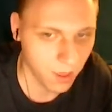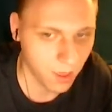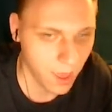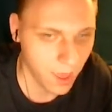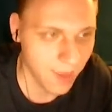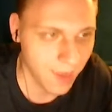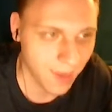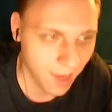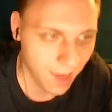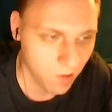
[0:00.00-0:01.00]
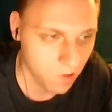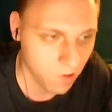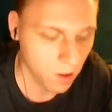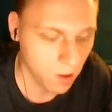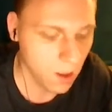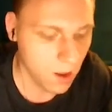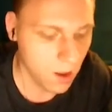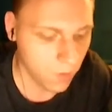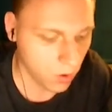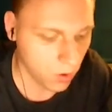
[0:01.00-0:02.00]
a case, which
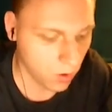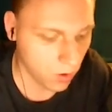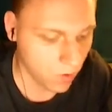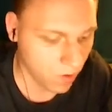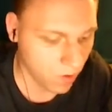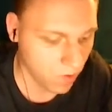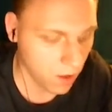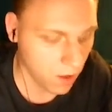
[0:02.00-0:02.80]
I'm going to discuss now.